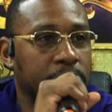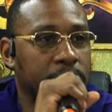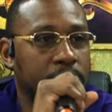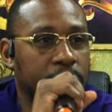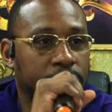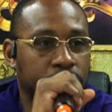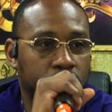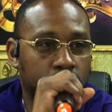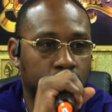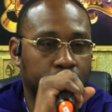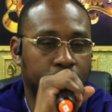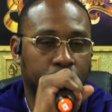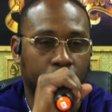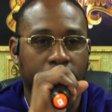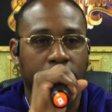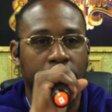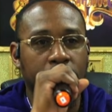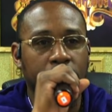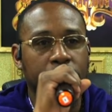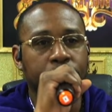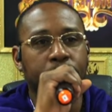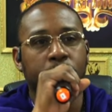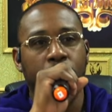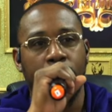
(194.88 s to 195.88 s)
If you're
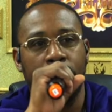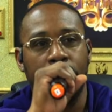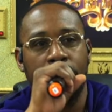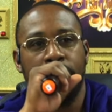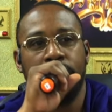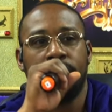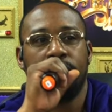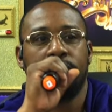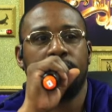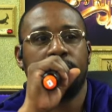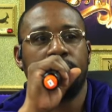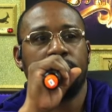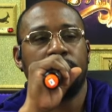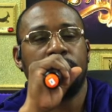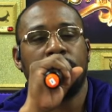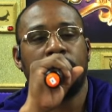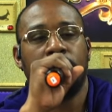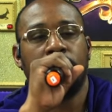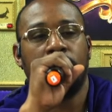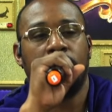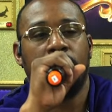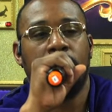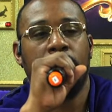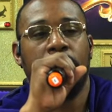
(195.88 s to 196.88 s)
breaking bread
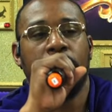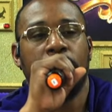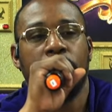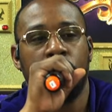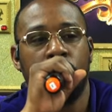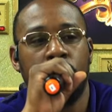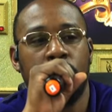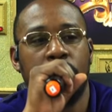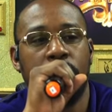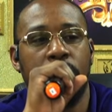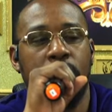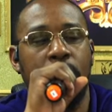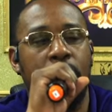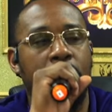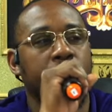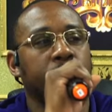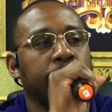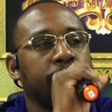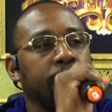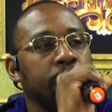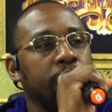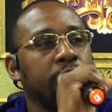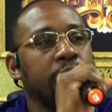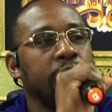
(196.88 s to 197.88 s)
and you're not
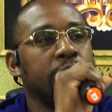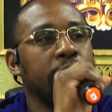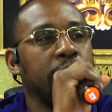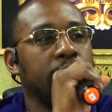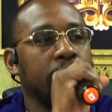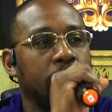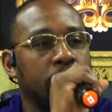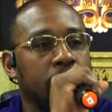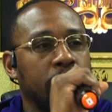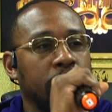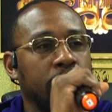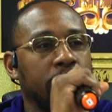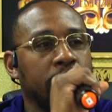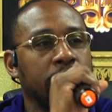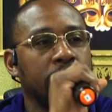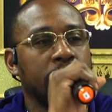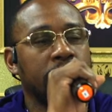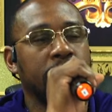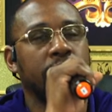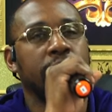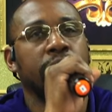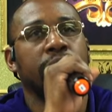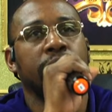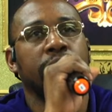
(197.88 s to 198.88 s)
really on the